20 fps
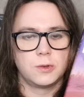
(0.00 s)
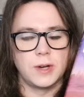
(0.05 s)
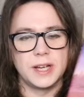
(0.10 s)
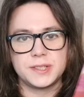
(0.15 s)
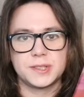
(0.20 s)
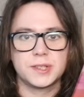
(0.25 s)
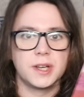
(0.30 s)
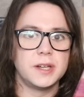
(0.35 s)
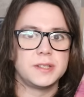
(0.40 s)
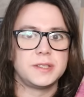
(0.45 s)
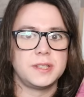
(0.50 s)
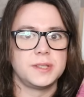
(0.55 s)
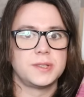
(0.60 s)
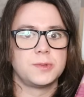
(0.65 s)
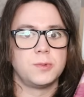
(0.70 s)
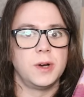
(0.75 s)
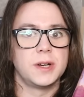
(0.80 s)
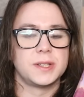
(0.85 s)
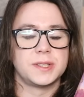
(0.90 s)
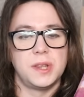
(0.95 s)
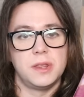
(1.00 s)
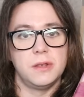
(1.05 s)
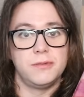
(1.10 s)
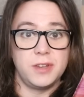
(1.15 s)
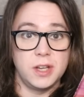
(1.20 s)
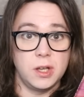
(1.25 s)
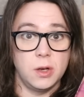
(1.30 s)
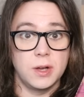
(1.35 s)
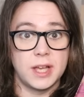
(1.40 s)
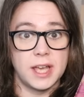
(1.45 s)
Grace Curtis works in the
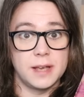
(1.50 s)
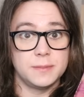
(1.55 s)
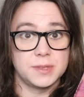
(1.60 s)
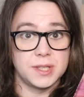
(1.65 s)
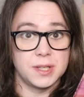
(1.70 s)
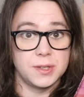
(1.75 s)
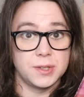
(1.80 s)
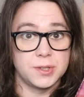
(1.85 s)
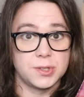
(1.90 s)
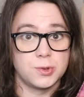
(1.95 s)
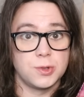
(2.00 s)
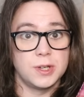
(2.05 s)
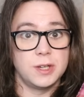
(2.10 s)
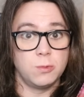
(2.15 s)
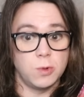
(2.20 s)
video games industry,